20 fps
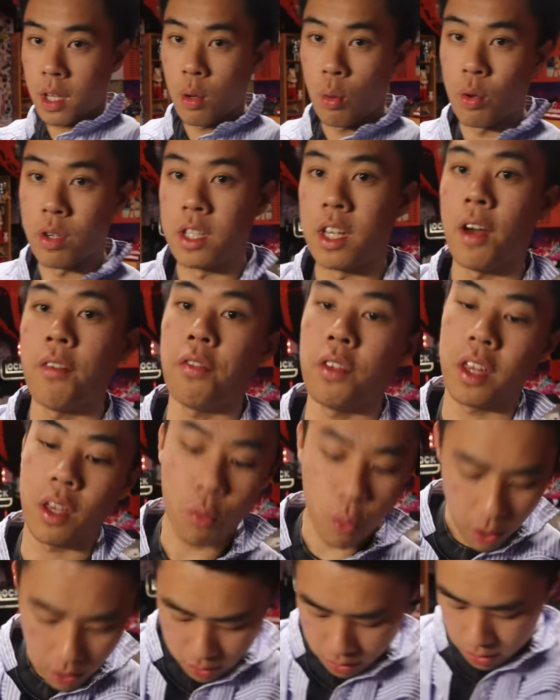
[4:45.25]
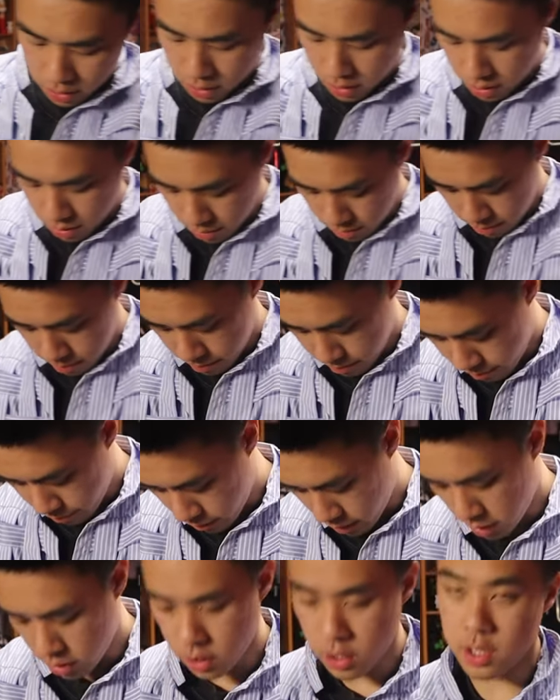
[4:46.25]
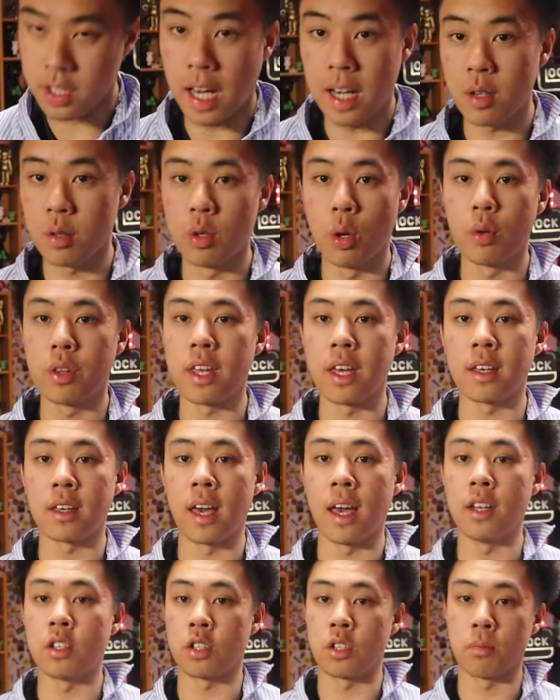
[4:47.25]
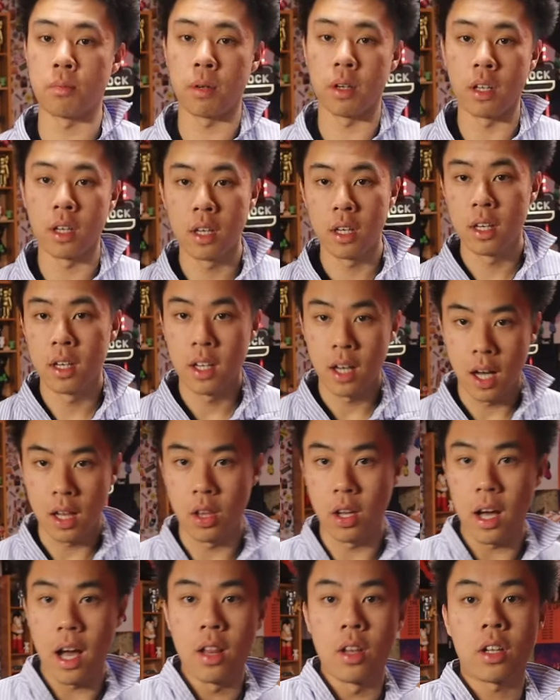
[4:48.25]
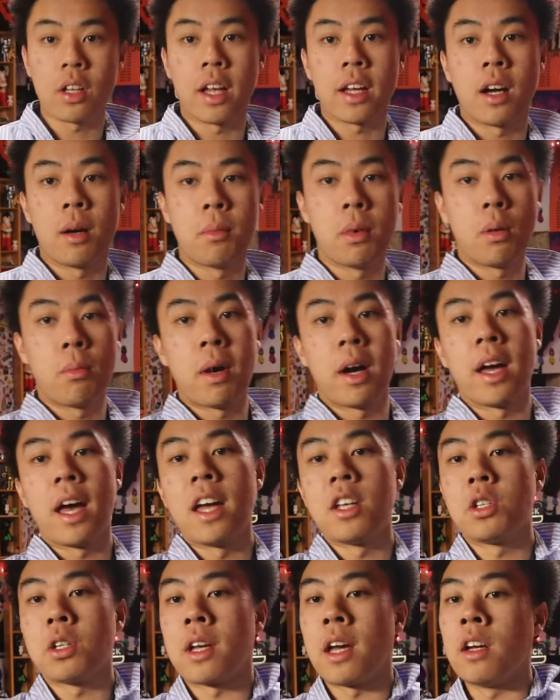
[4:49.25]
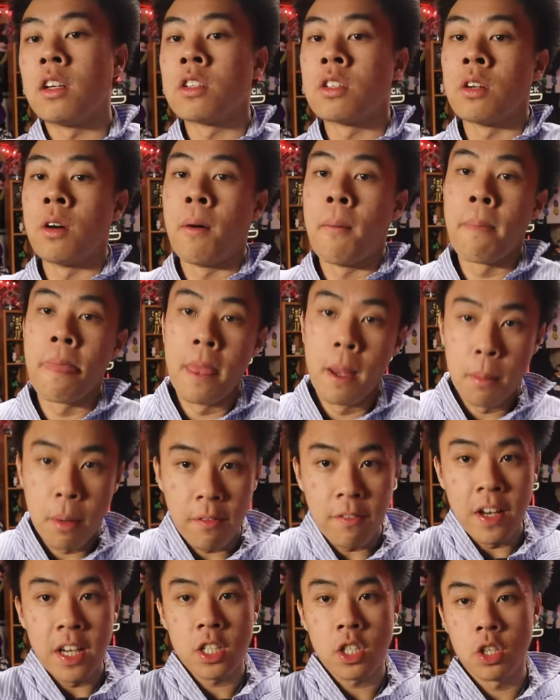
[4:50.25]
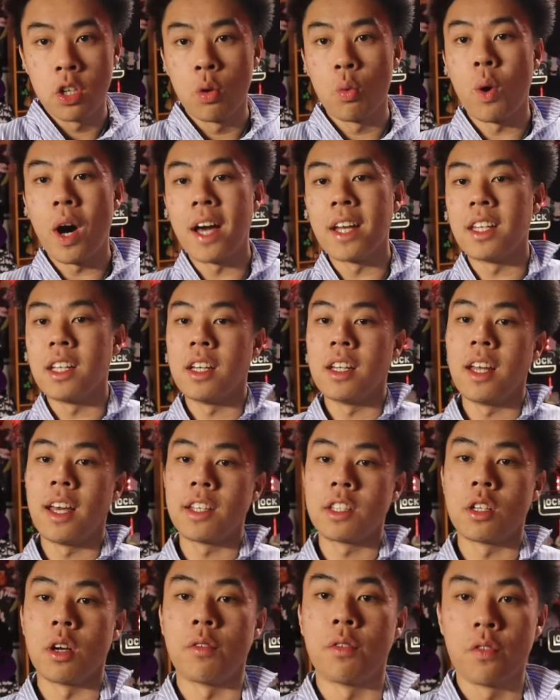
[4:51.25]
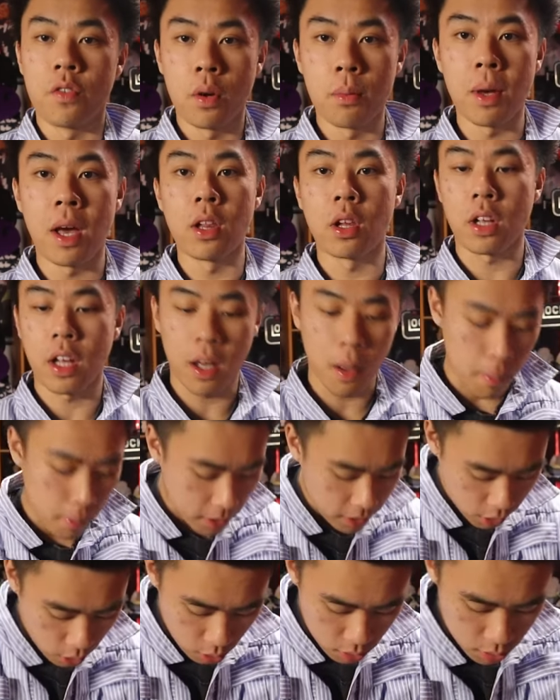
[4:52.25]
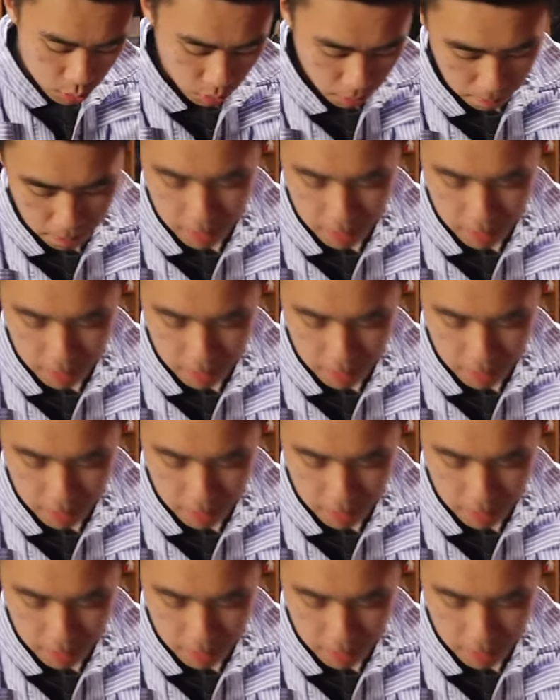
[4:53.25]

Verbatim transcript: Would definitely wear this. Just, I don't know the occasion, but I look like I'm on my educational, professional YDNA stuff, you feel me? I look like I'm about to go into a